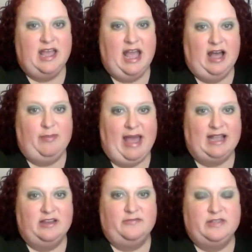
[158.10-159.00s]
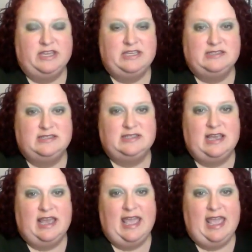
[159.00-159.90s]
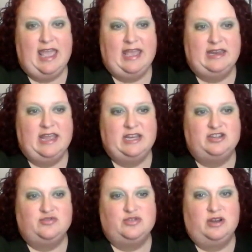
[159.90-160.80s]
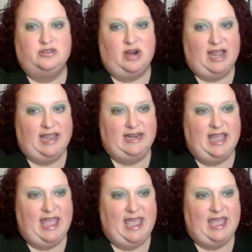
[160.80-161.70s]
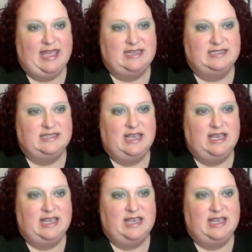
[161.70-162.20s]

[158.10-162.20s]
alpaca fleece, and it dried, and